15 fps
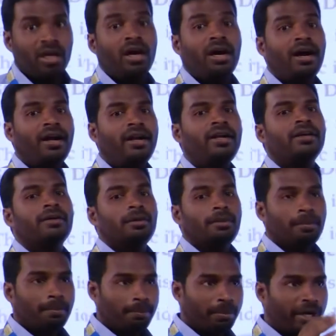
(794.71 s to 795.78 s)
and
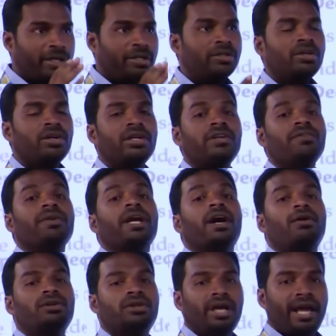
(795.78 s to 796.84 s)
particularly we
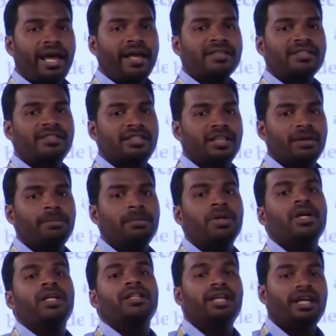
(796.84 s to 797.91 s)
have to ask them
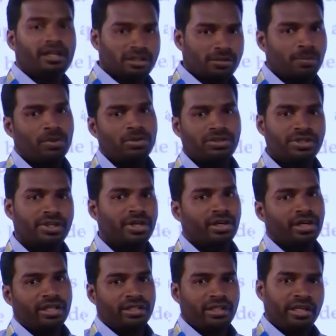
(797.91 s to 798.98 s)
the response
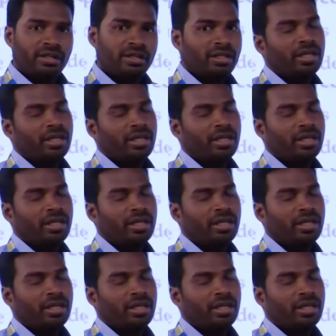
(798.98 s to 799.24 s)
regarding the